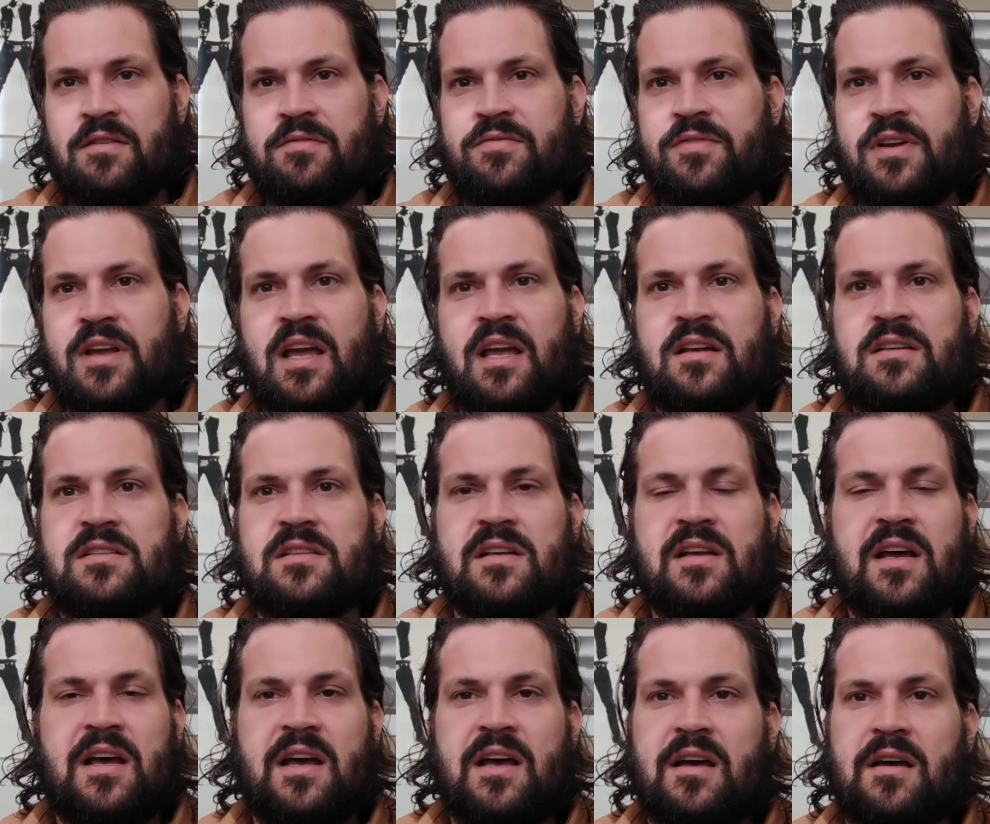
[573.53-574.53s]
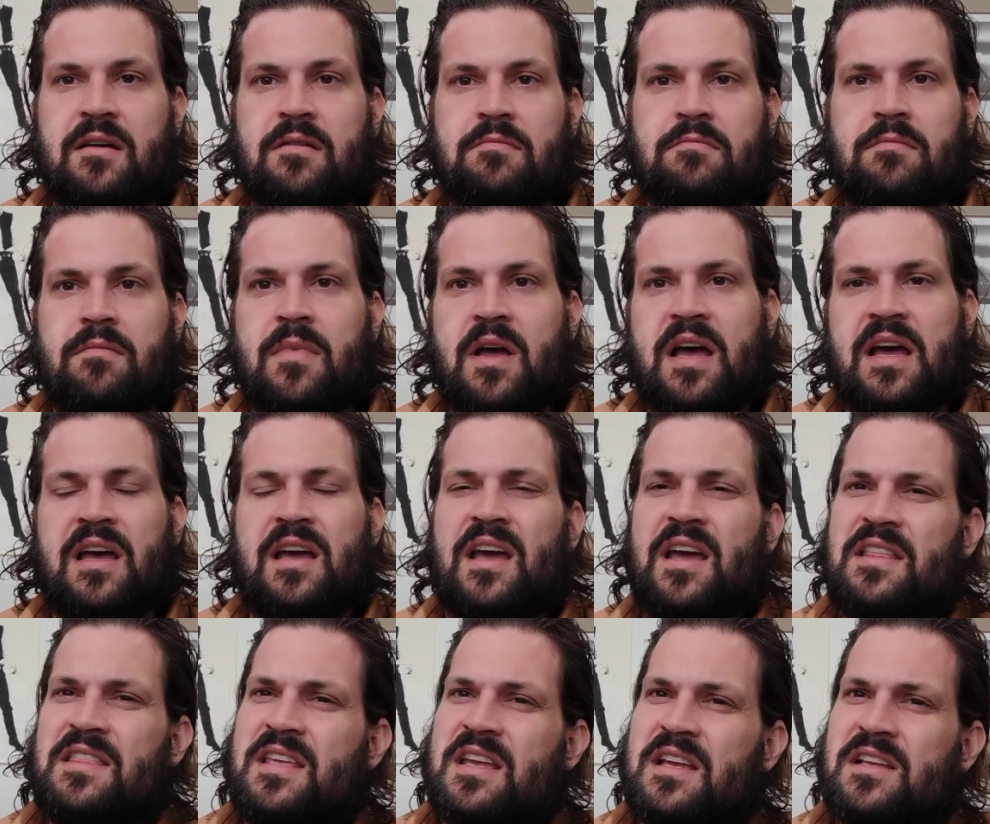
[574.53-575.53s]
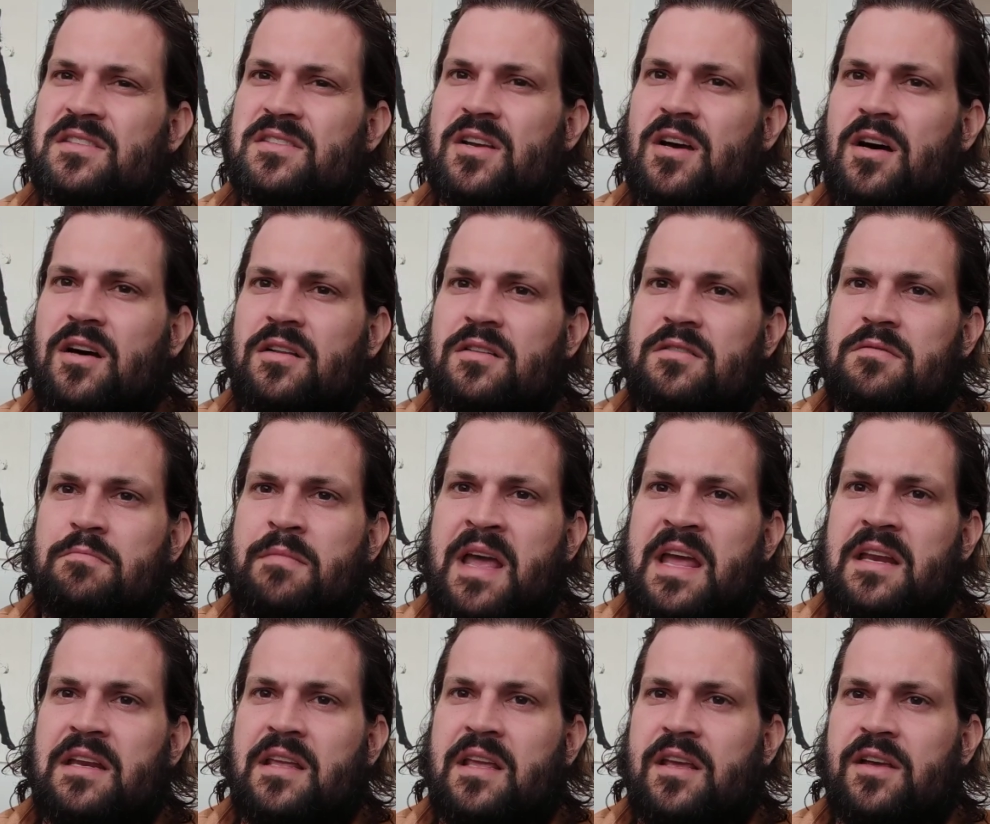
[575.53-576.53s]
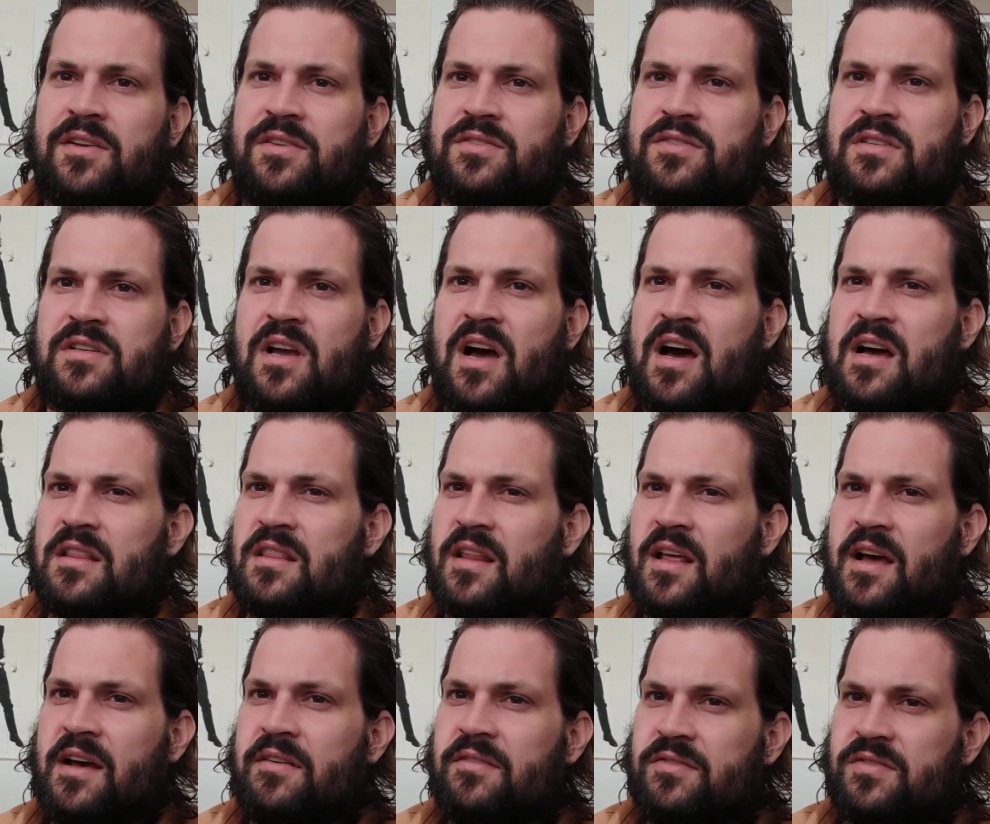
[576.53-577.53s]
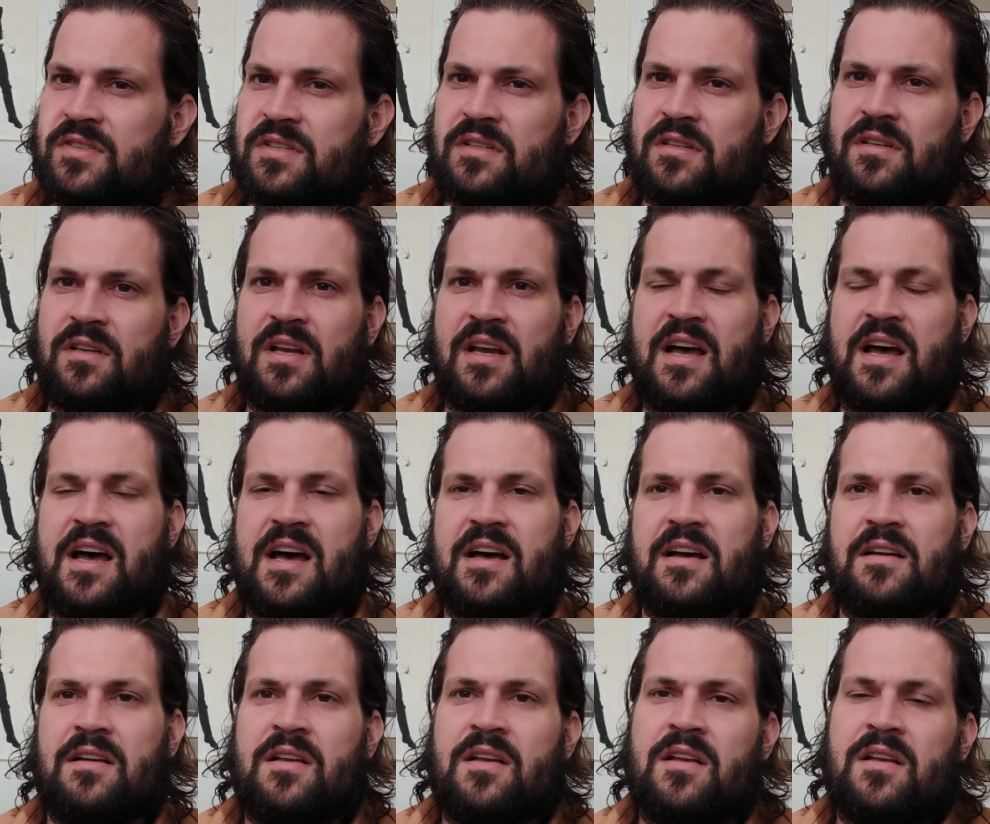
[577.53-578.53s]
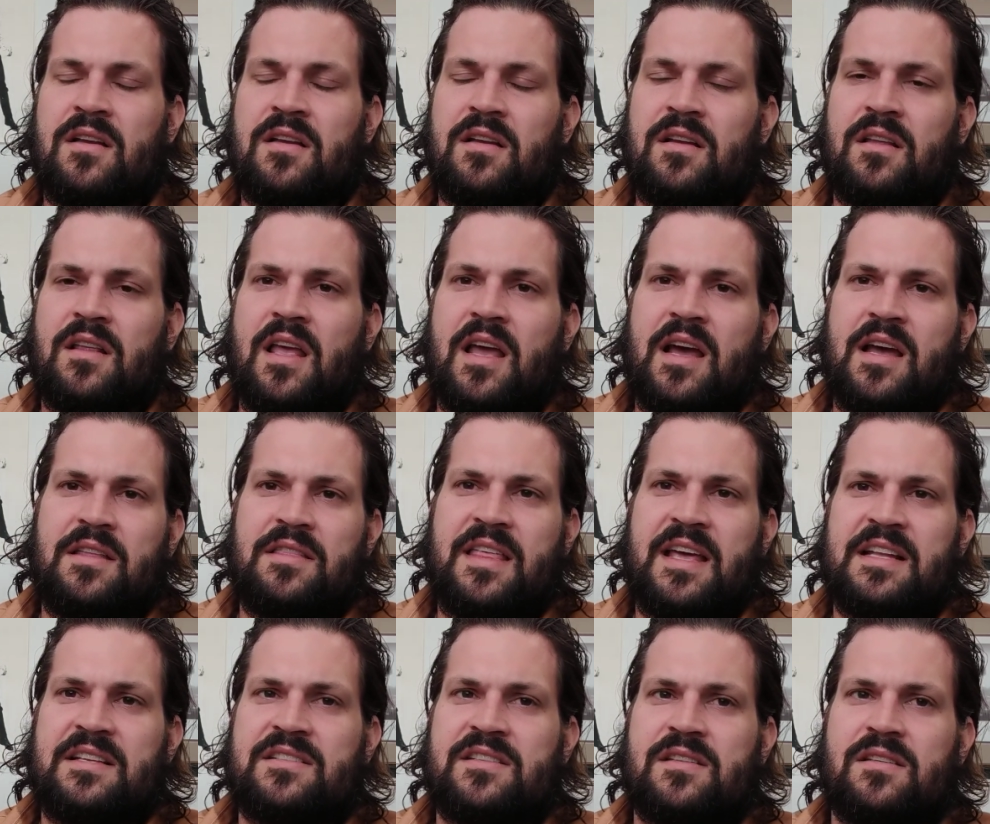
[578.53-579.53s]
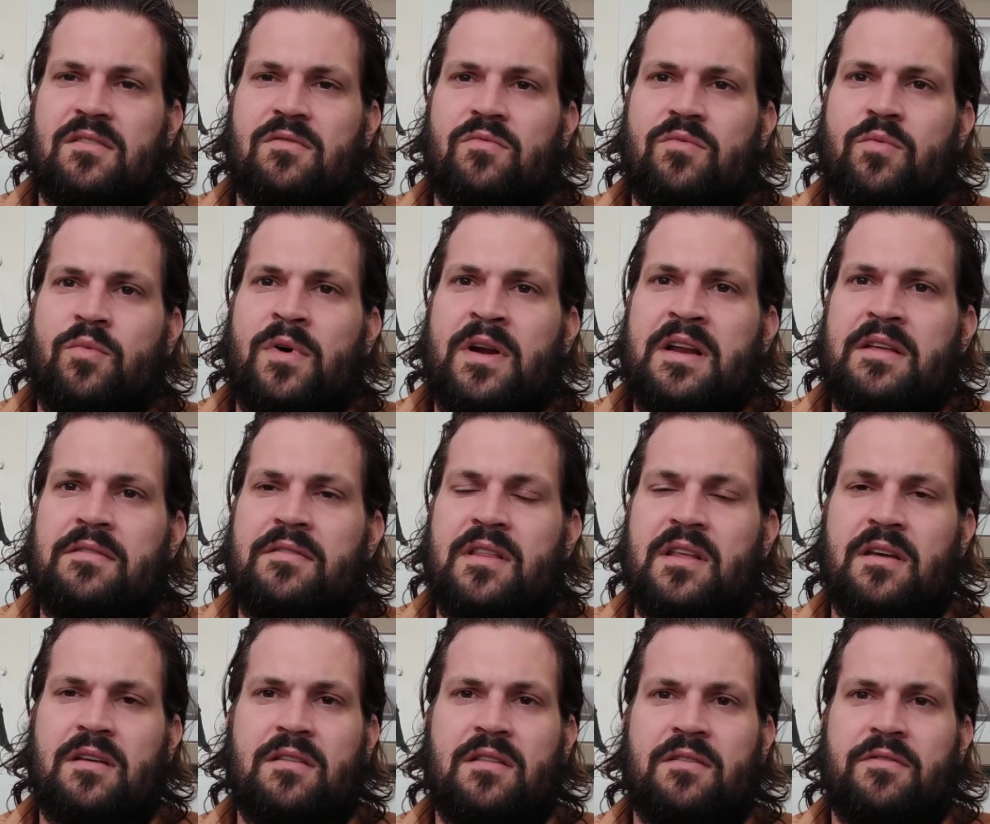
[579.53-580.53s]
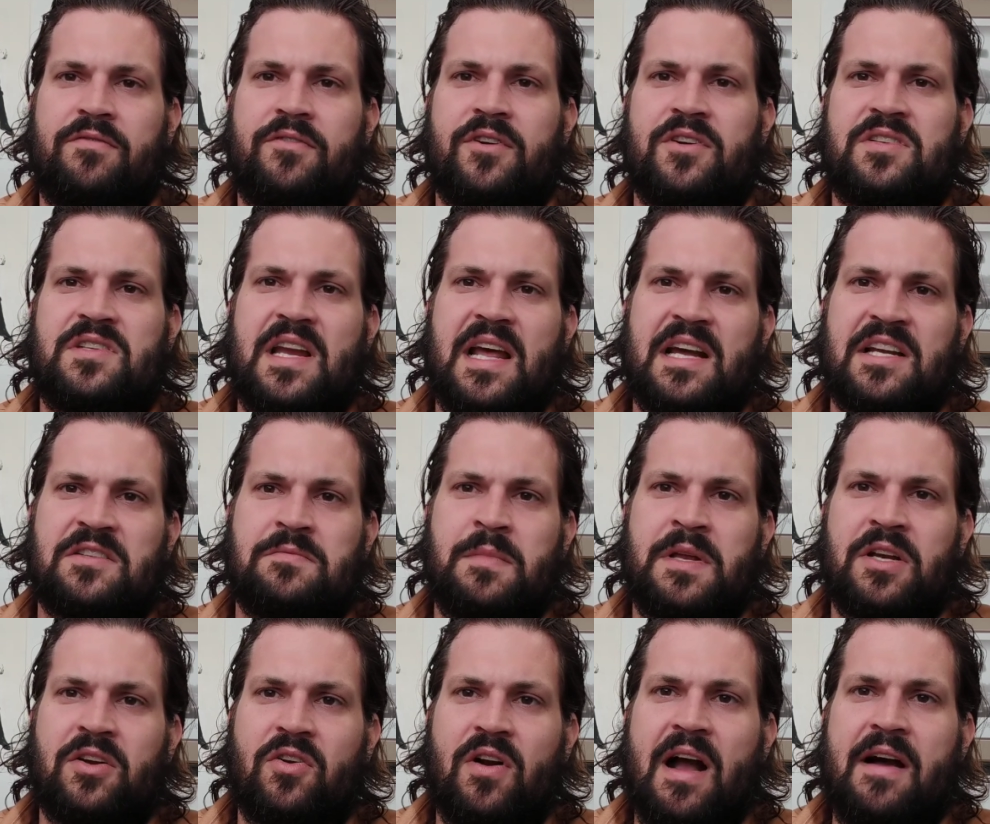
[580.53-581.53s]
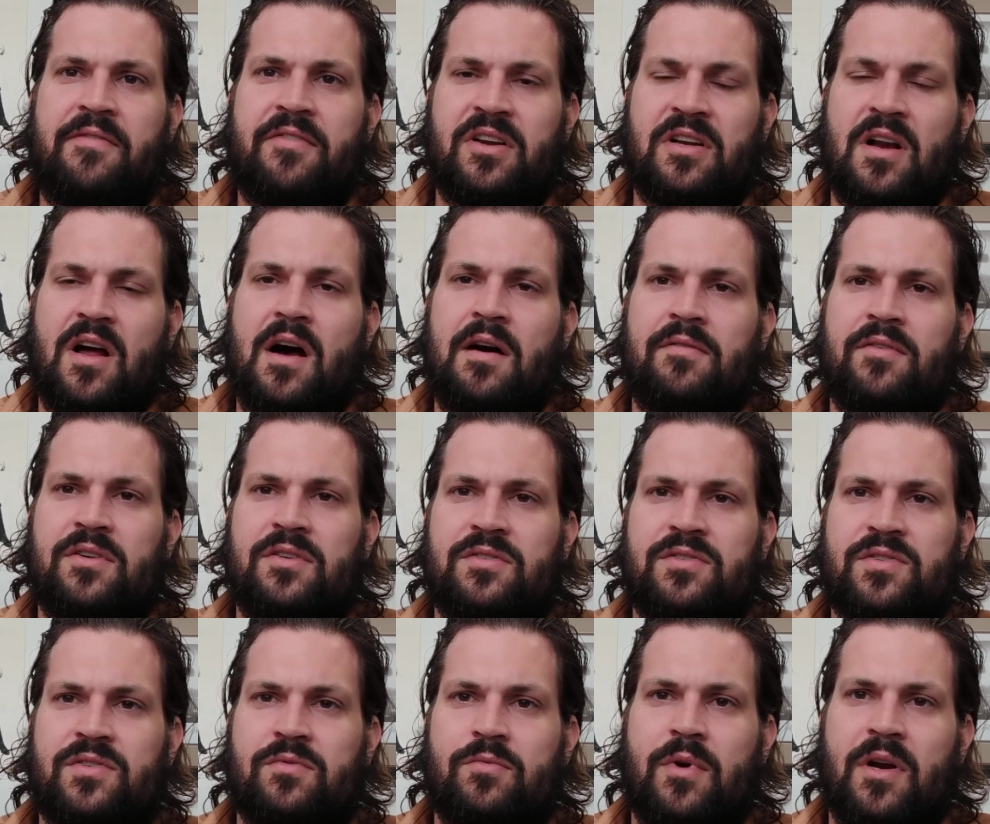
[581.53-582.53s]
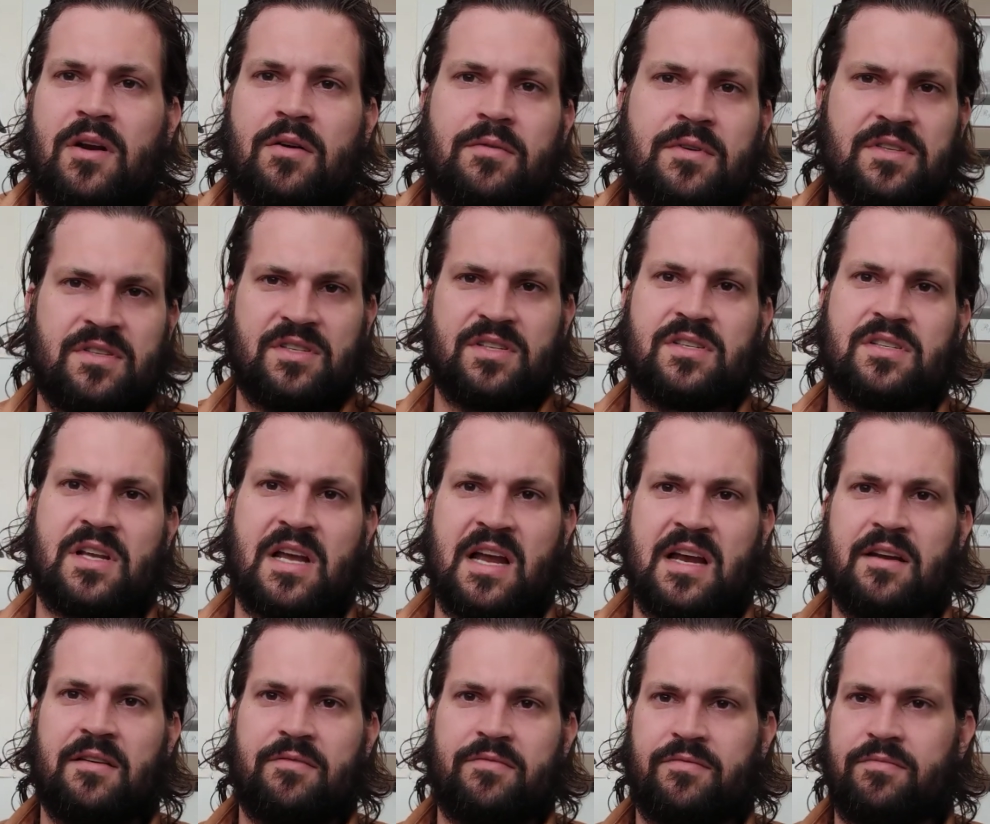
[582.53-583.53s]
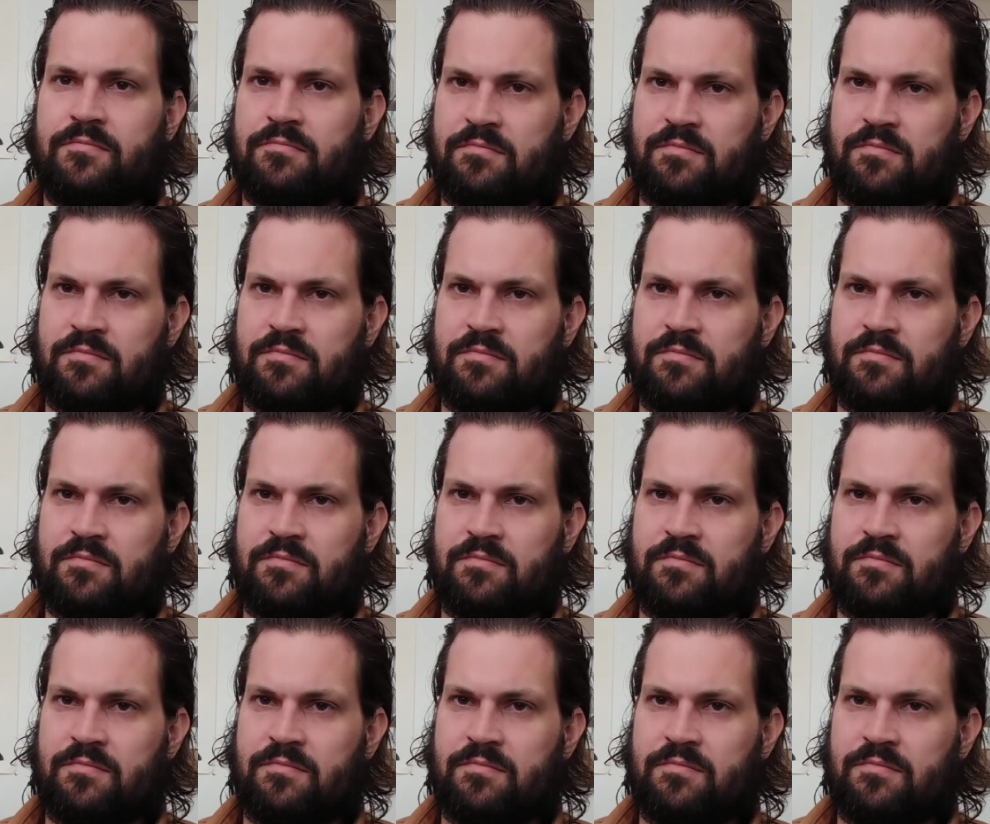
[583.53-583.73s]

forget. I think it's called Man Kills, God Loves. That's one of the first X-Men graphic novels where it was just kind of,